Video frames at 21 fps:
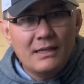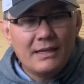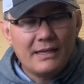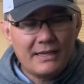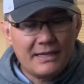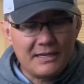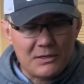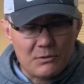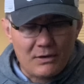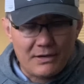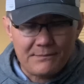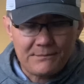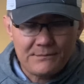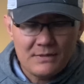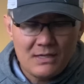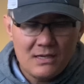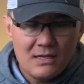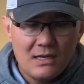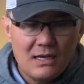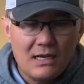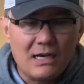Anyway,
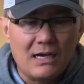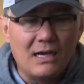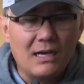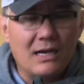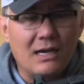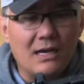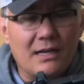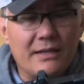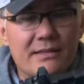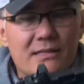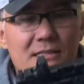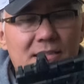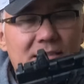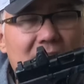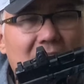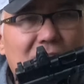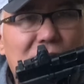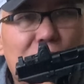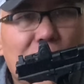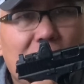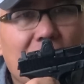
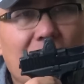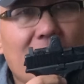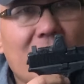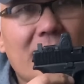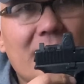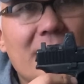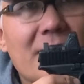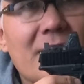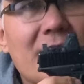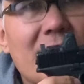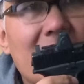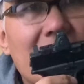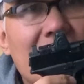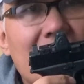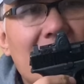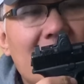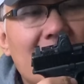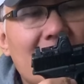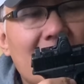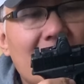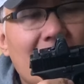stock trigger.
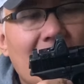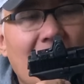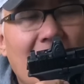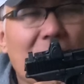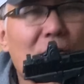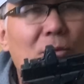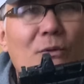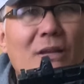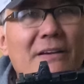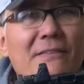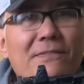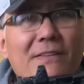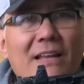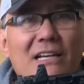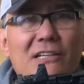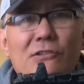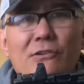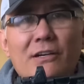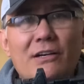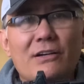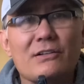I don't like flat
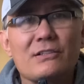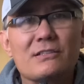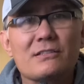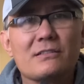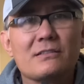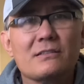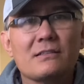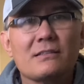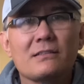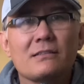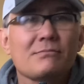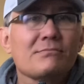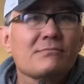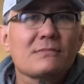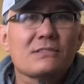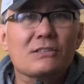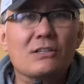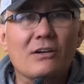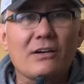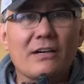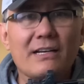triggers.
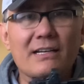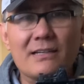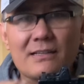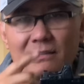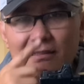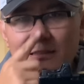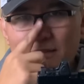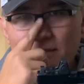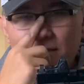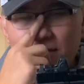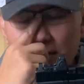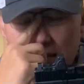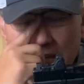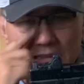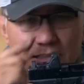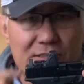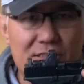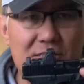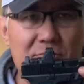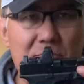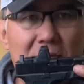Sorry,
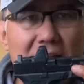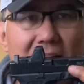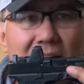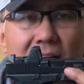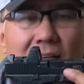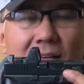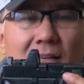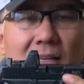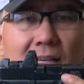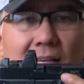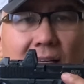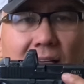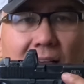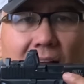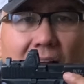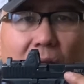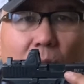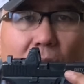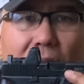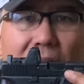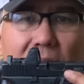just me.
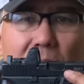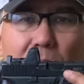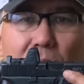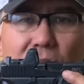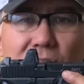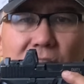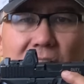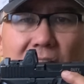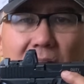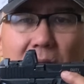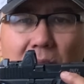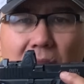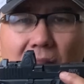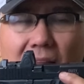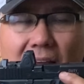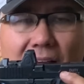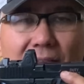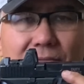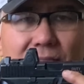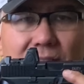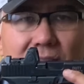I wind up pushing them
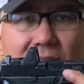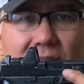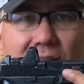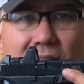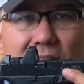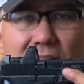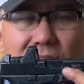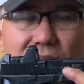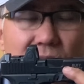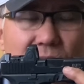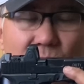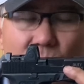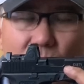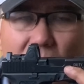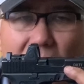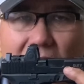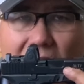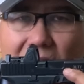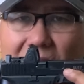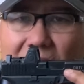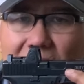left because they're
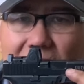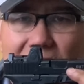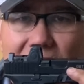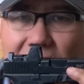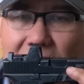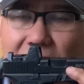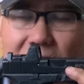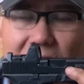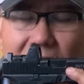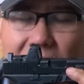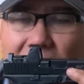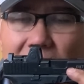wide, and